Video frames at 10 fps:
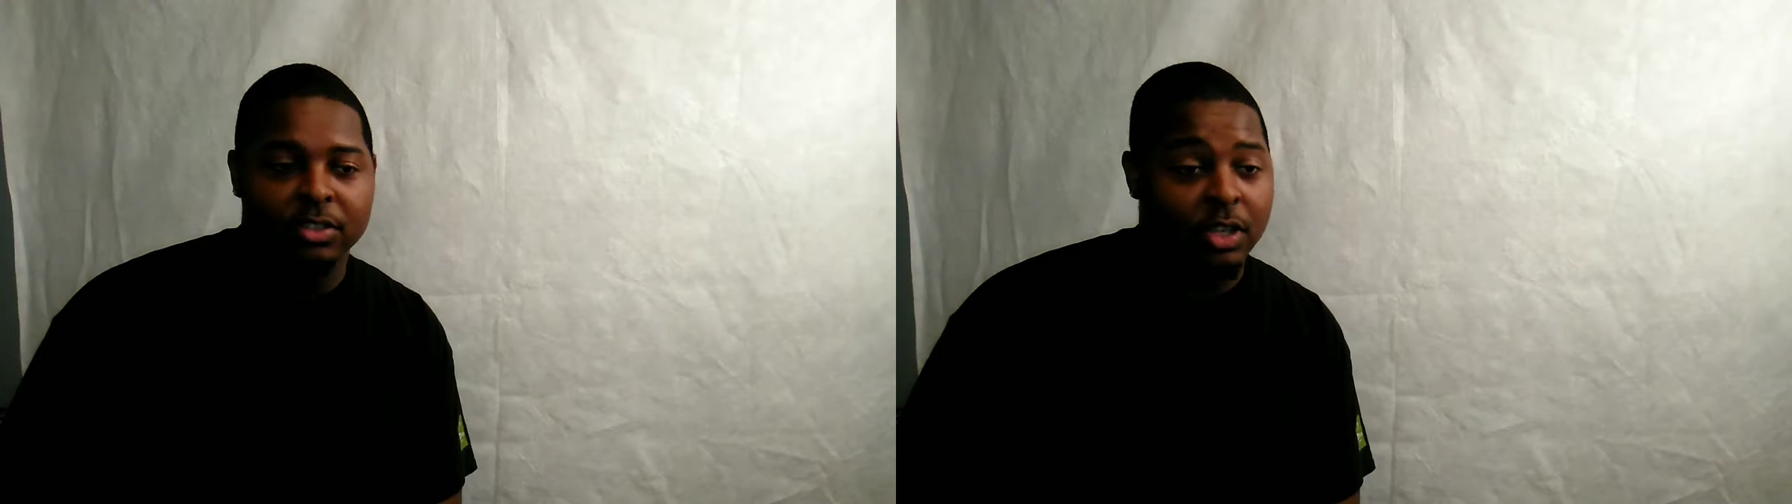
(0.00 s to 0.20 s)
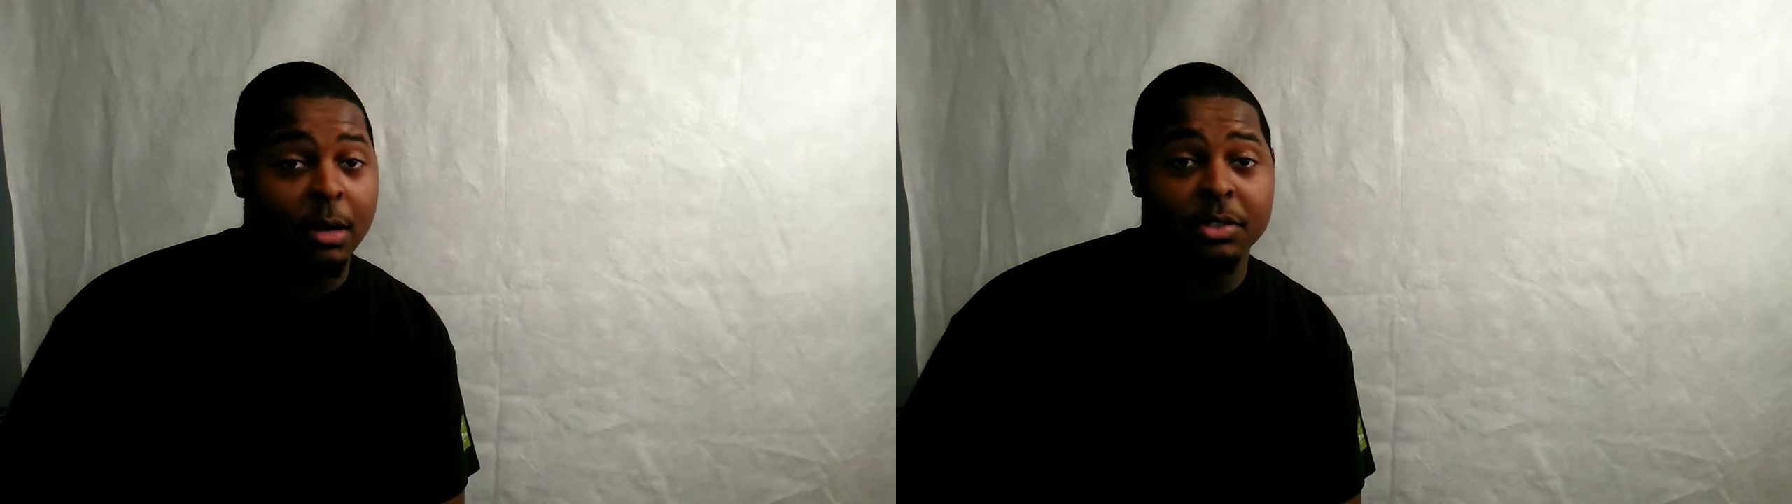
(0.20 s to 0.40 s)

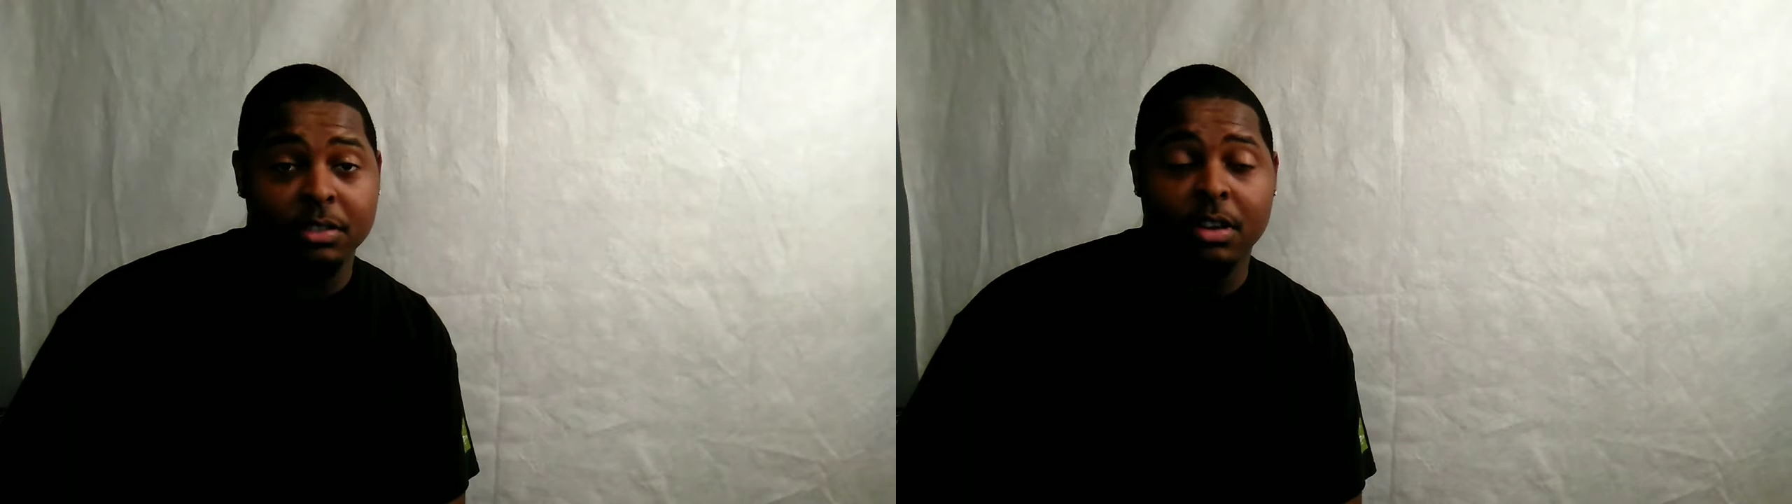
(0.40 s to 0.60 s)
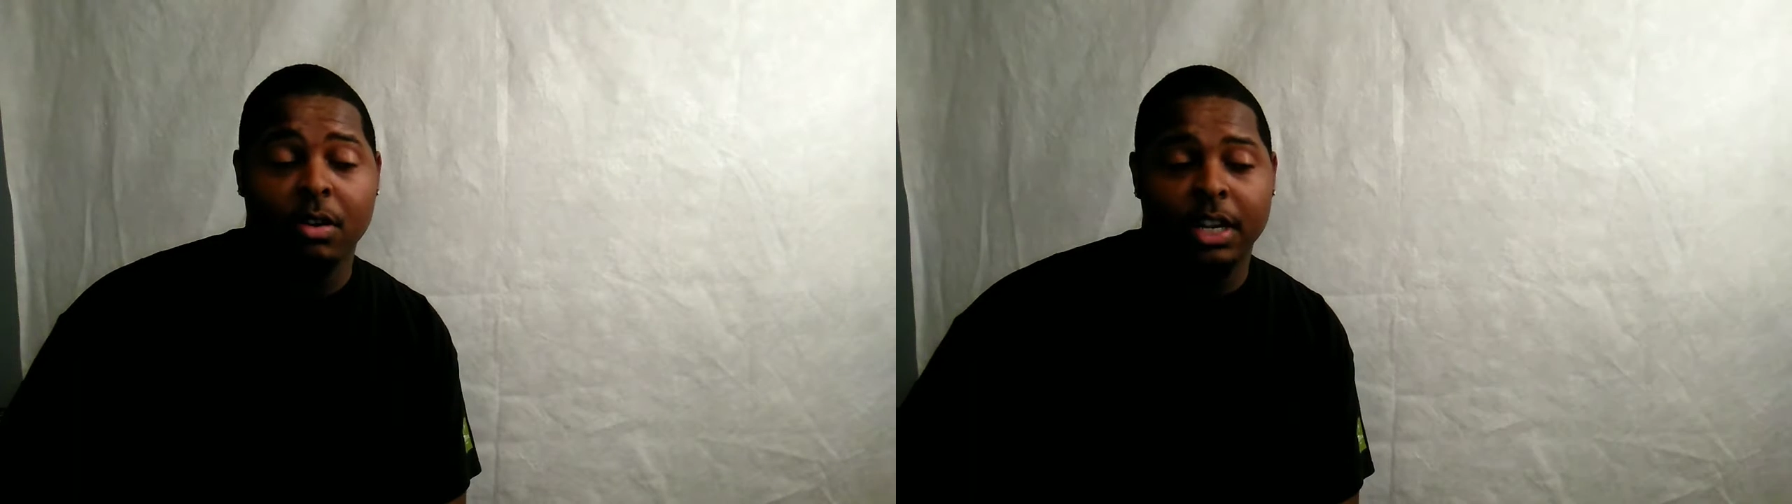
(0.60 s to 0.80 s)
so I
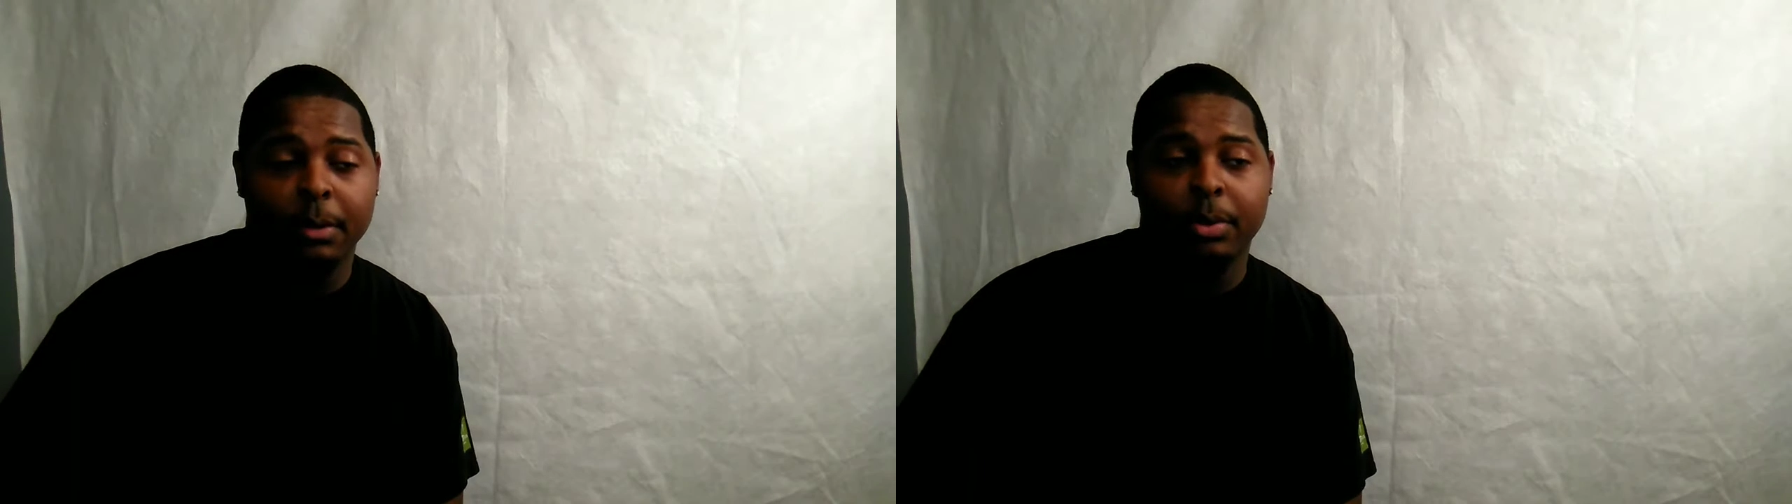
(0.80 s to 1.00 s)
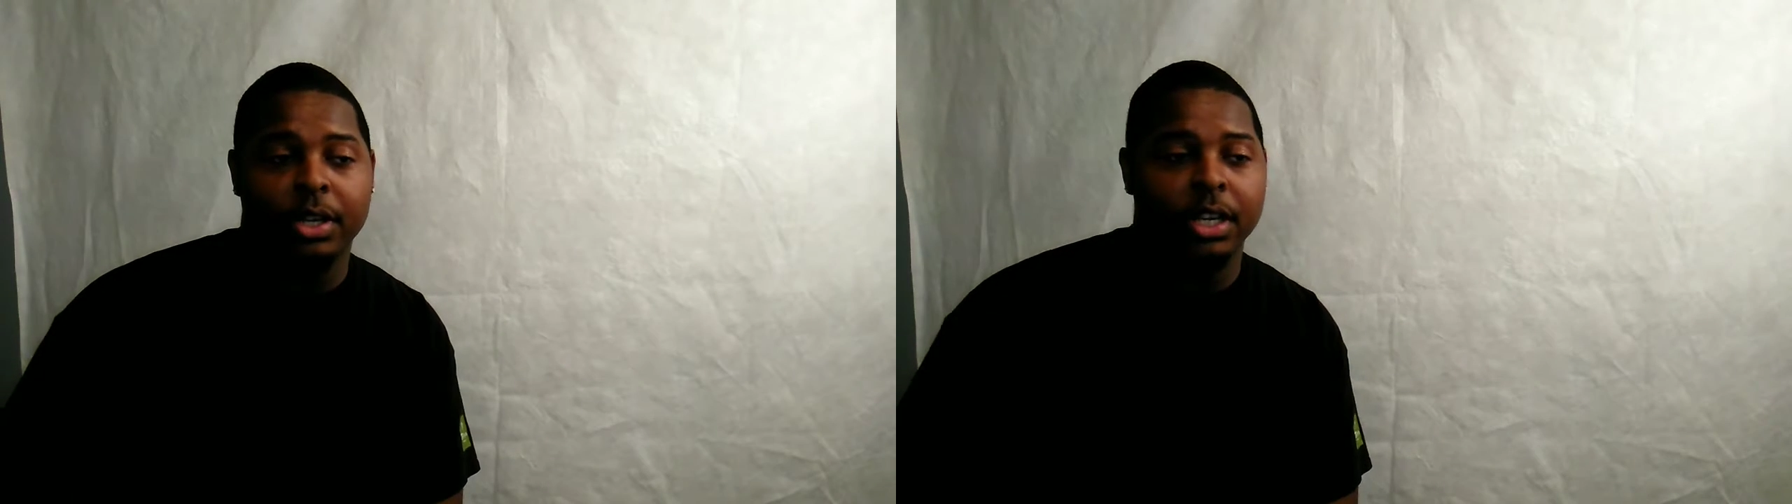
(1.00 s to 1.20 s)
was going
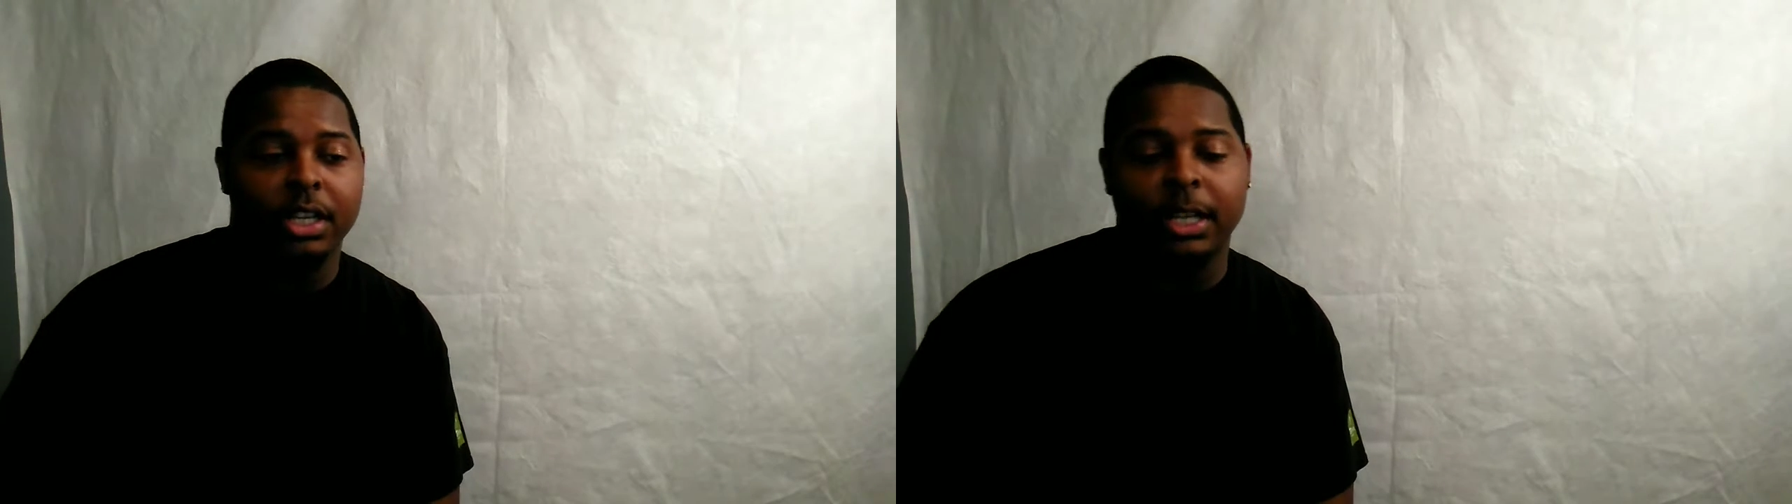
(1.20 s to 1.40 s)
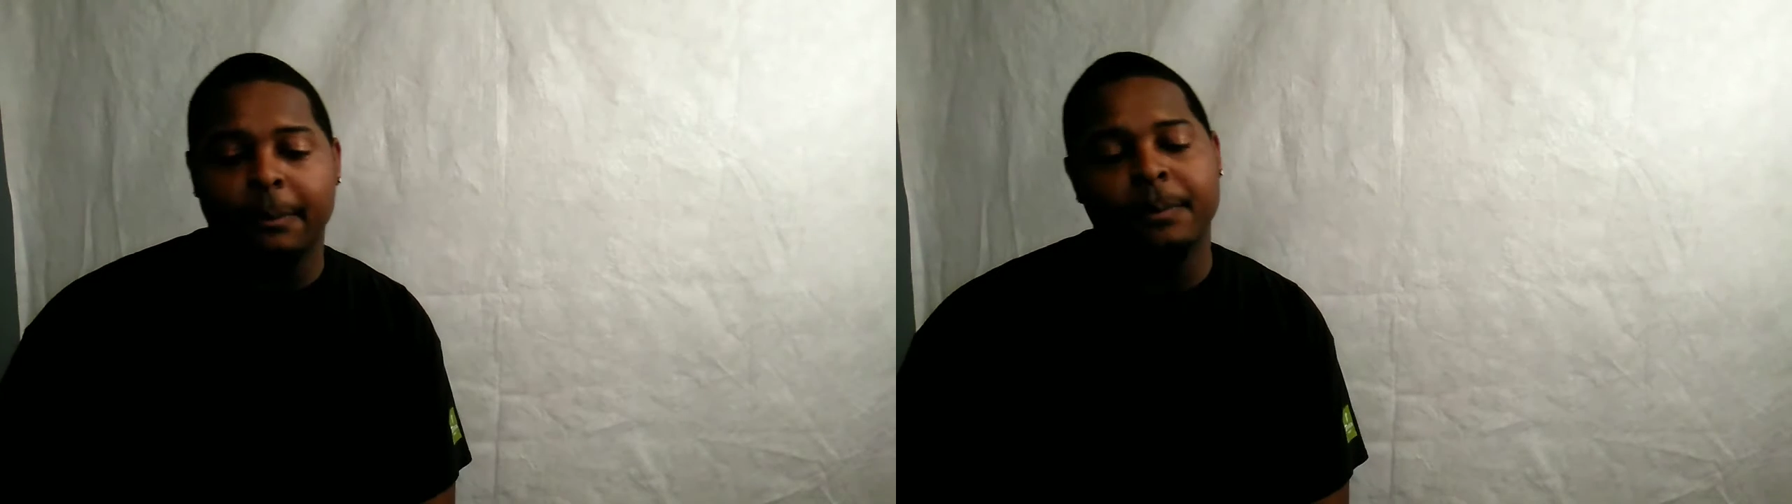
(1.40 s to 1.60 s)
at a pretty
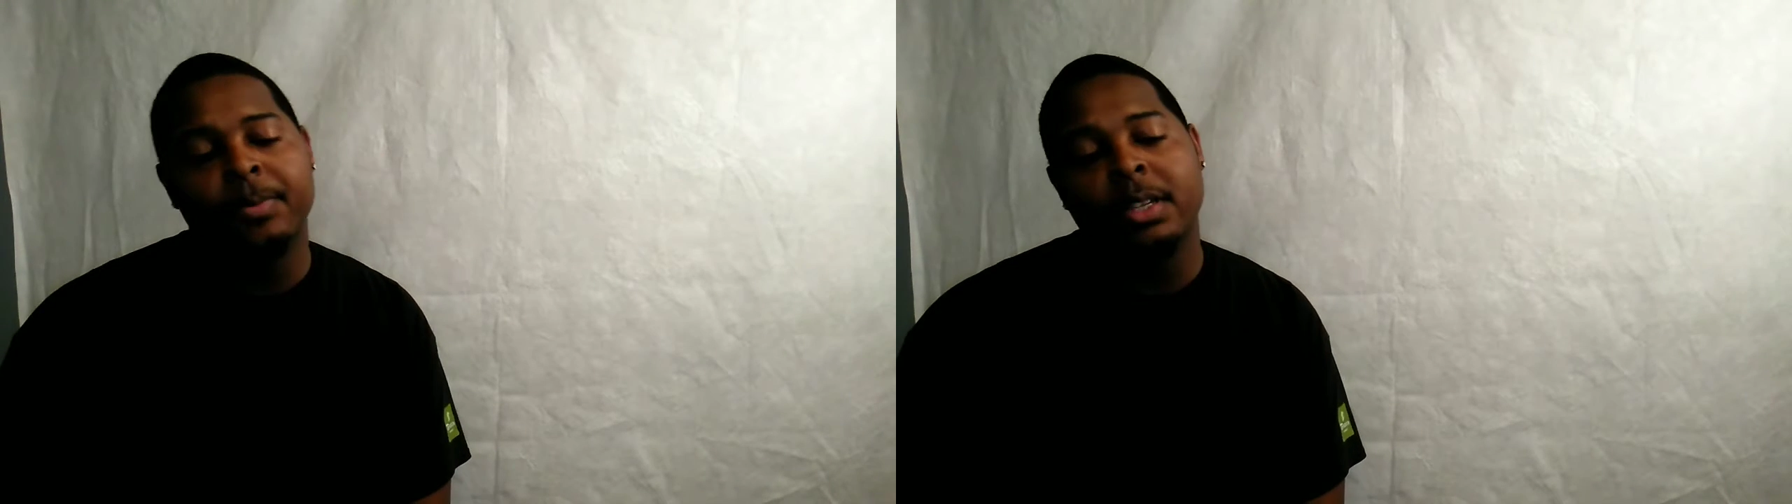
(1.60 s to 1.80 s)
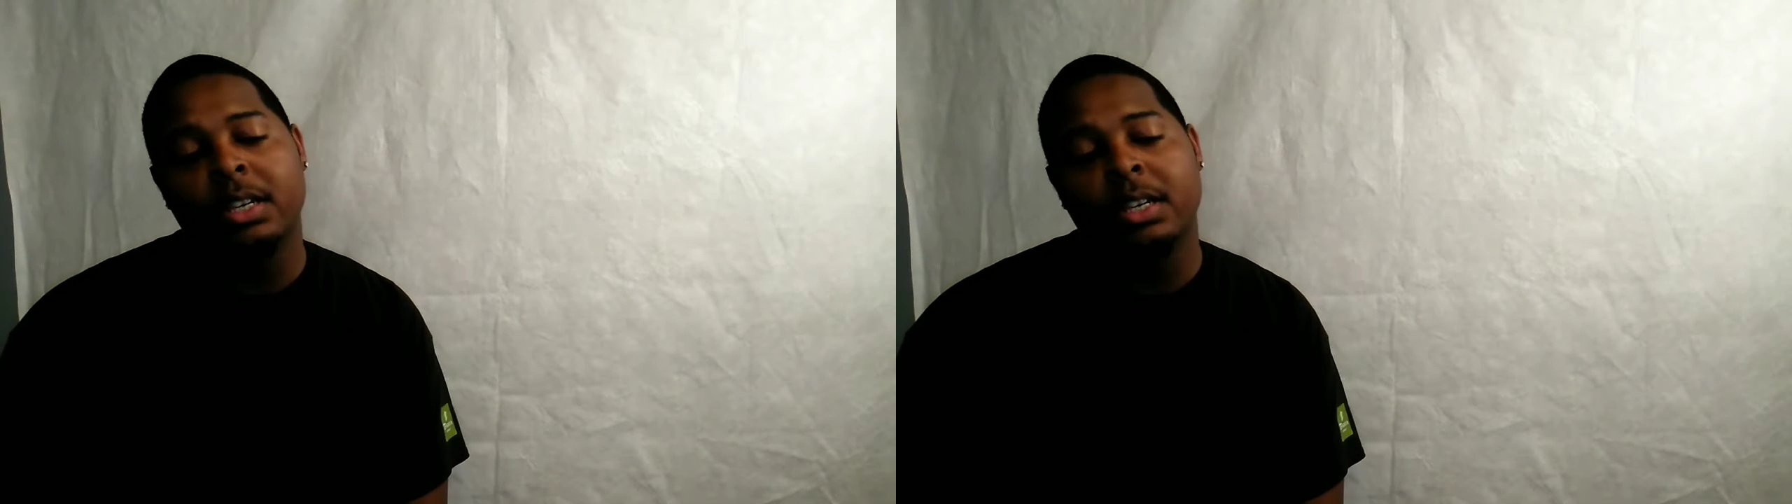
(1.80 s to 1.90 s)
good clip.